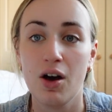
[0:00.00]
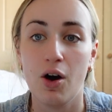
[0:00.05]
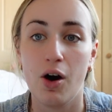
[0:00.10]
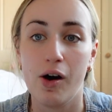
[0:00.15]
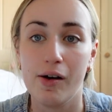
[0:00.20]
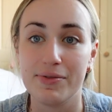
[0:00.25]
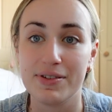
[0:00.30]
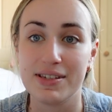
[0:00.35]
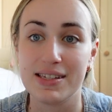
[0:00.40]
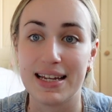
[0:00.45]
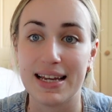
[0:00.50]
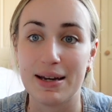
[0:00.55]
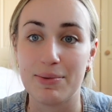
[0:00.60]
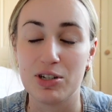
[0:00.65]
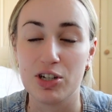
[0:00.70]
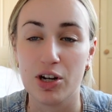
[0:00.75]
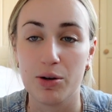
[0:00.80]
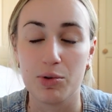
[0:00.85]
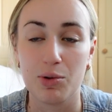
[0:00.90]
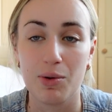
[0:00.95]
Obviously, we
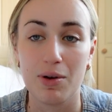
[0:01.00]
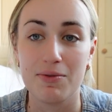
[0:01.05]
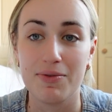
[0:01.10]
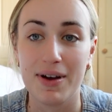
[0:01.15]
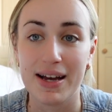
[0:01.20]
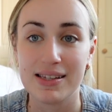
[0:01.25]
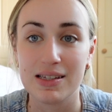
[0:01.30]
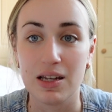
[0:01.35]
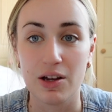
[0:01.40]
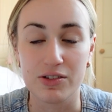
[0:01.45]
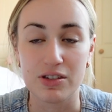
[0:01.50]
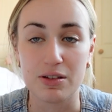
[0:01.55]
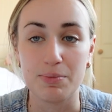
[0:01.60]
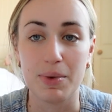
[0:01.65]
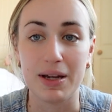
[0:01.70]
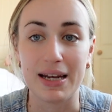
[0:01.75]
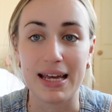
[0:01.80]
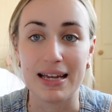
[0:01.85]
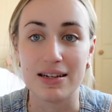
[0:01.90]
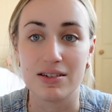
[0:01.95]
don't want to invest loads of
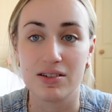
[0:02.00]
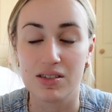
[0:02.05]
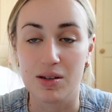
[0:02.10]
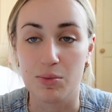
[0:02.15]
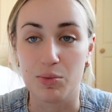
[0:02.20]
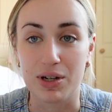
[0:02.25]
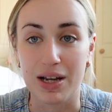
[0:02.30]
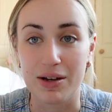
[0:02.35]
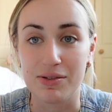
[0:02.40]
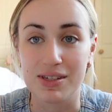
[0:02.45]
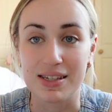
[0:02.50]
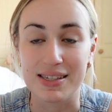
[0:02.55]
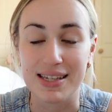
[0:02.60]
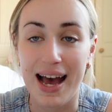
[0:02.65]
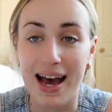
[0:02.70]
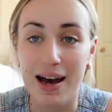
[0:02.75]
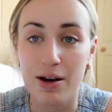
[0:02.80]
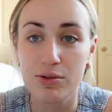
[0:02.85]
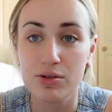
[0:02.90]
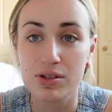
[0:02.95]
money into someone else's
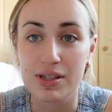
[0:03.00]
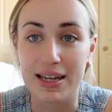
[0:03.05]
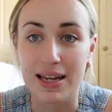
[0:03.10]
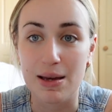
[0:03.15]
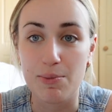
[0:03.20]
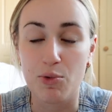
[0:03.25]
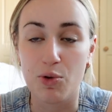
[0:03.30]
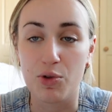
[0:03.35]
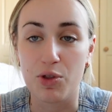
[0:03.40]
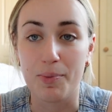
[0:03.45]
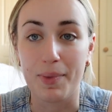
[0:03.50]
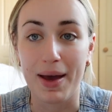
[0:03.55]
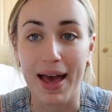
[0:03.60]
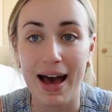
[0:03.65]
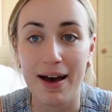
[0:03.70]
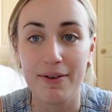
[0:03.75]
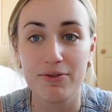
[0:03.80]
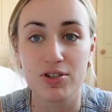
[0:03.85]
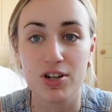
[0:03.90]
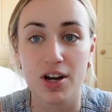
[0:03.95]
house any more than we
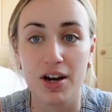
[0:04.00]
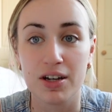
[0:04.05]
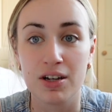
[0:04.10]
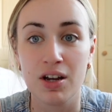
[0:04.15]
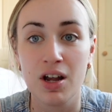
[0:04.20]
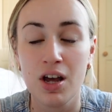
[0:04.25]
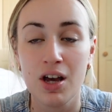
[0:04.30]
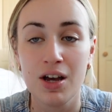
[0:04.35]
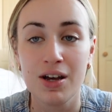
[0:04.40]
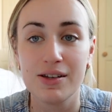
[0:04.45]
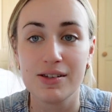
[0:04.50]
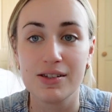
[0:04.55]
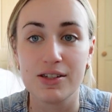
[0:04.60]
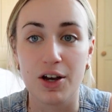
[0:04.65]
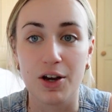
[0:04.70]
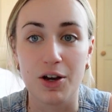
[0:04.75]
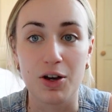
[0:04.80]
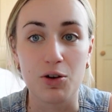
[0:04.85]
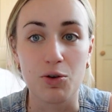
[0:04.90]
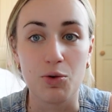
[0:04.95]
have done.
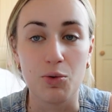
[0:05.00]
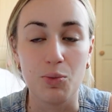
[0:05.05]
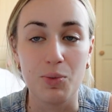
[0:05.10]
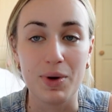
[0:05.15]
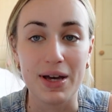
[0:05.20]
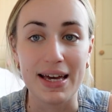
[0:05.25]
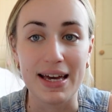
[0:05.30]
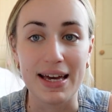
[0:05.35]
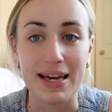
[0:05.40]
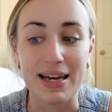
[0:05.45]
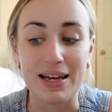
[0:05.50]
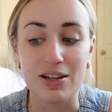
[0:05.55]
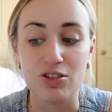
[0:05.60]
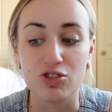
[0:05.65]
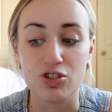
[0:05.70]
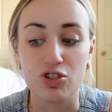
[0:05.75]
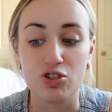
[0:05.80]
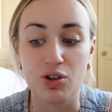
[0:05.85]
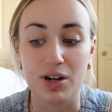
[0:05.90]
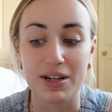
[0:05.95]
So we're
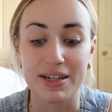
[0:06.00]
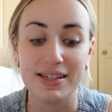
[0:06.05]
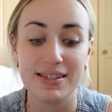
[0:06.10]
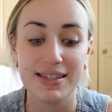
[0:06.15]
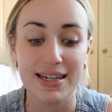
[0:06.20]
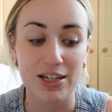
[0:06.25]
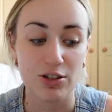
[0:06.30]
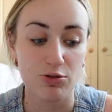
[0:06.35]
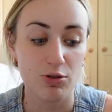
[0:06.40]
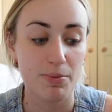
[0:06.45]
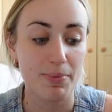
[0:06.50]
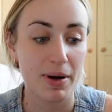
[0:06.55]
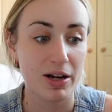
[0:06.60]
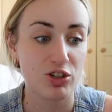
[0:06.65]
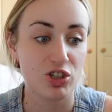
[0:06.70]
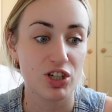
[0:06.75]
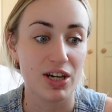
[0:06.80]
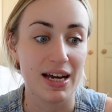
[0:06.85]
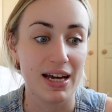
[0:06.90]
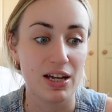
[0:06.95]
just trying to stick to a
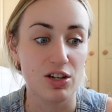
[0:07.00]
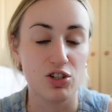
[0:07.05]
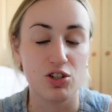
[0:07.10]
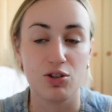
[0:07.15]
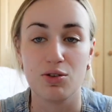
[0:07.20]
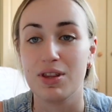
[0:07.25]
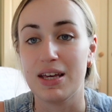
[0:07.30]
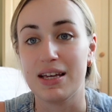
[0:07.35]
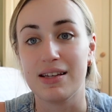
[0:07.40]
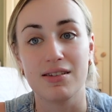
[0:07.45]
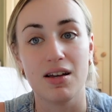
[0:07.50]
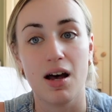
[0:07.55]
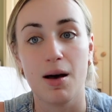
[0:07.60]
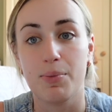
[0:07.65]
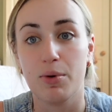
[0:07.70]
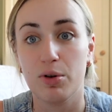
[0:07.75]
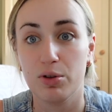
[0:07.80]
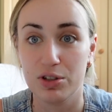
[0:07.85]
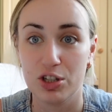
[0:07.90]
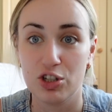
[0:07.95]
budget and do things up
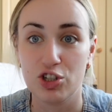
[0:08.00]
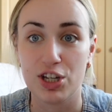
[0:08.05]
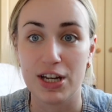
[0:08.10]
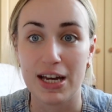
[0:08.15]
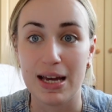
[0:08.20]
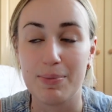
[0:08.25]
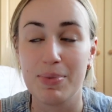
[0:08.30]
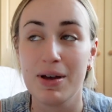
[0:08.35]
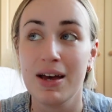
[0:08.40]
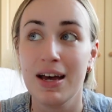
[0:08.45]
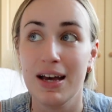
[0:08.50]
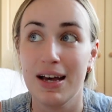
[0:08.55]
on the cheap.